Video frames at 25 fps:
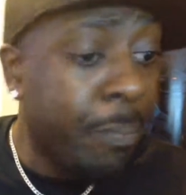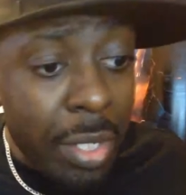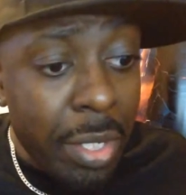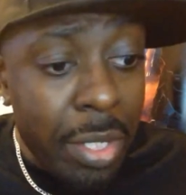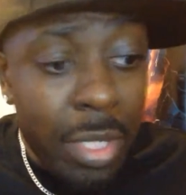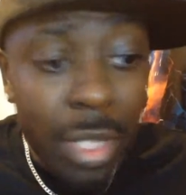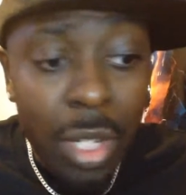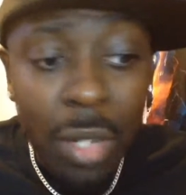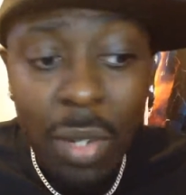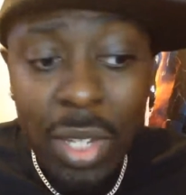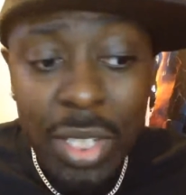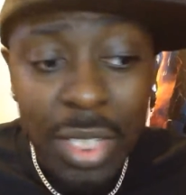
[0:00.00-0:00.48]

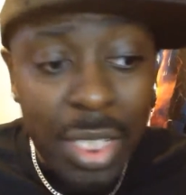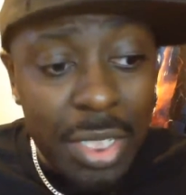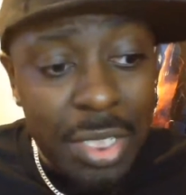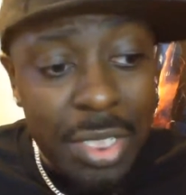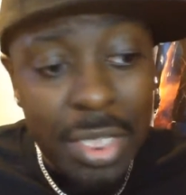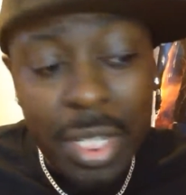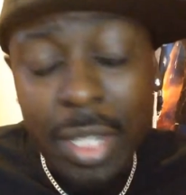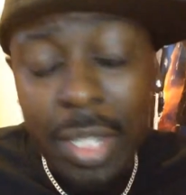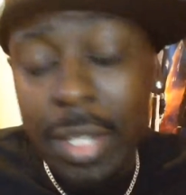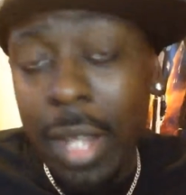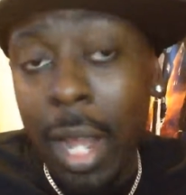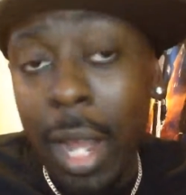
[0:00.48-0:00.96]
You know, as I
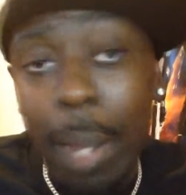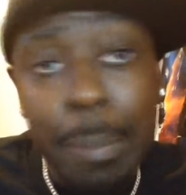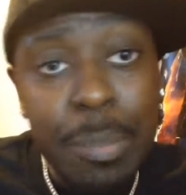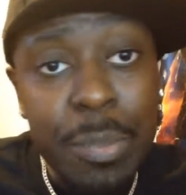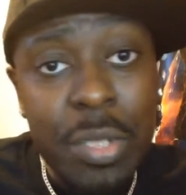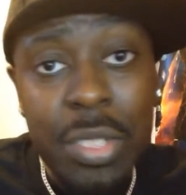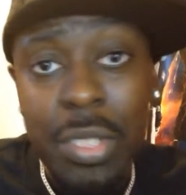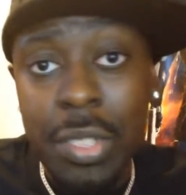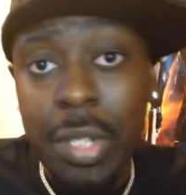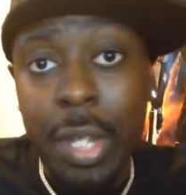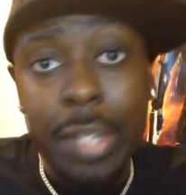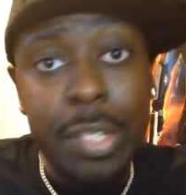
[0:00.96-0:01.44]
said, I'm
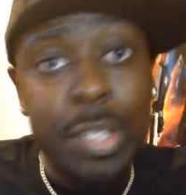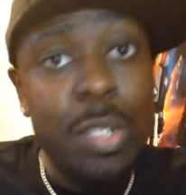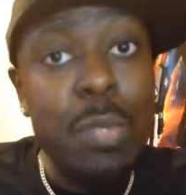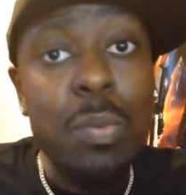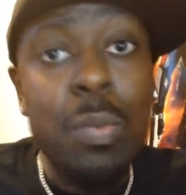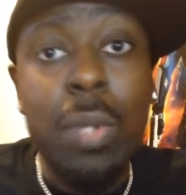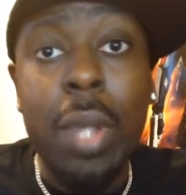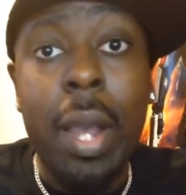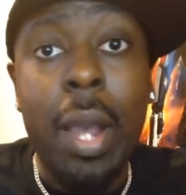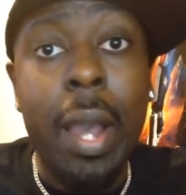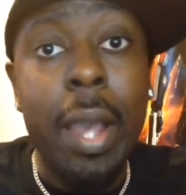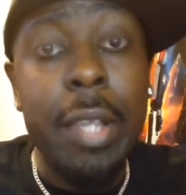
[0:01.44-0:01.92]
just like you
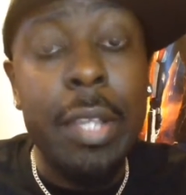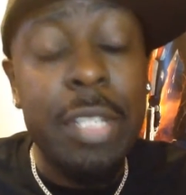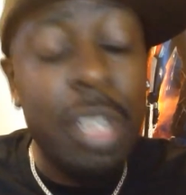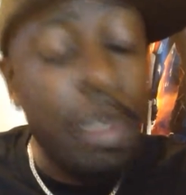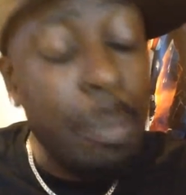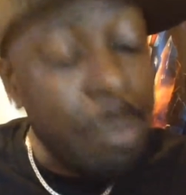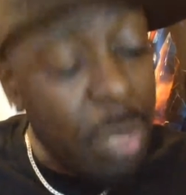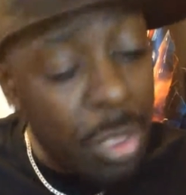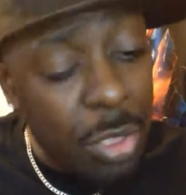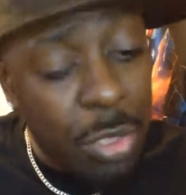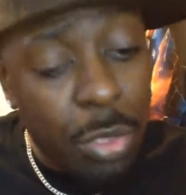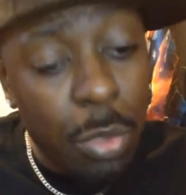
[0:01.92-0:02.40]
guys.
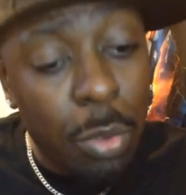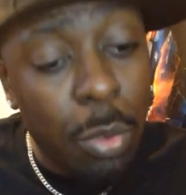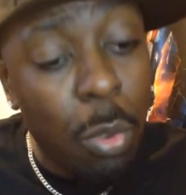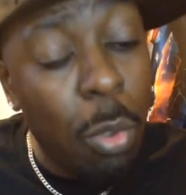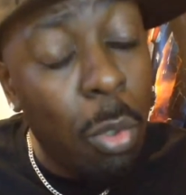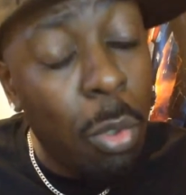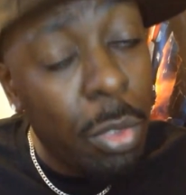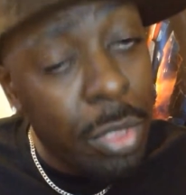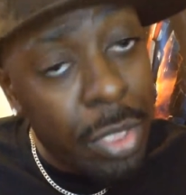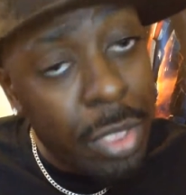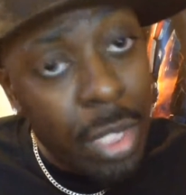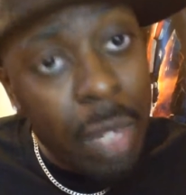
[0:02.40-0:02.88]
I'm just an
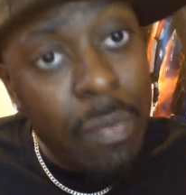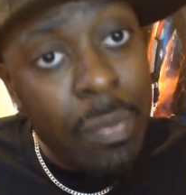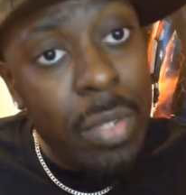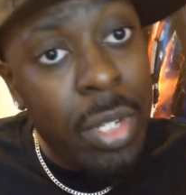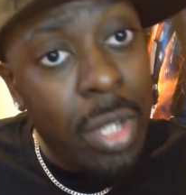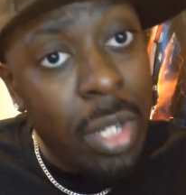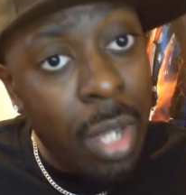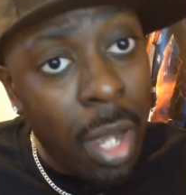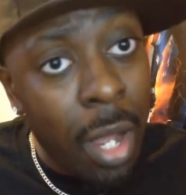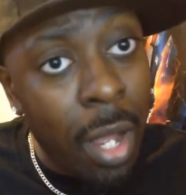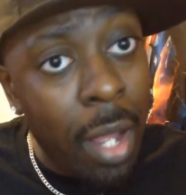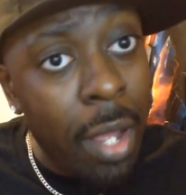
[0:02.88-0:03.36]
ordinary
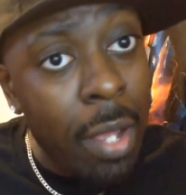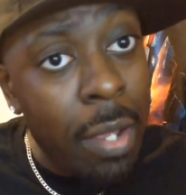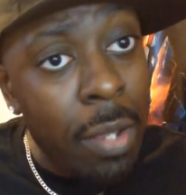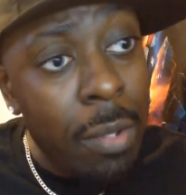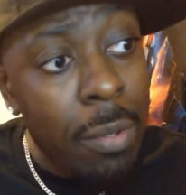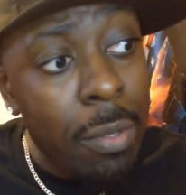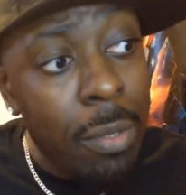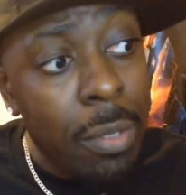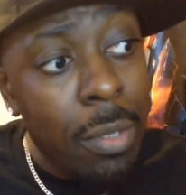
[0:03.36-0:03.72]
guy